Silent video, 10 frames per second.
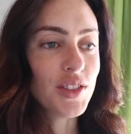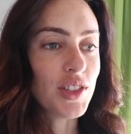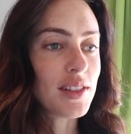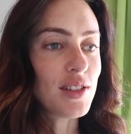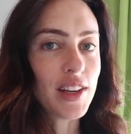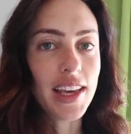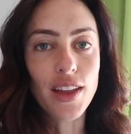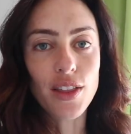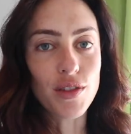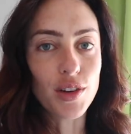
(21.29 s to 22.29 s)
Just
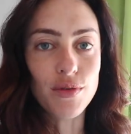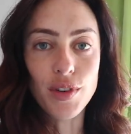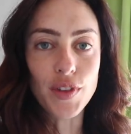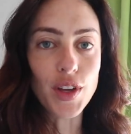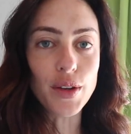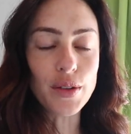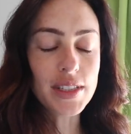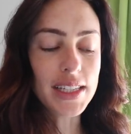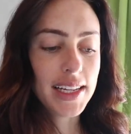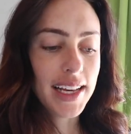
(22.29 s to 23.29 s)
looking through
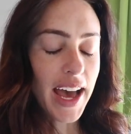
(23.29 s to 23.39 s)
reviews,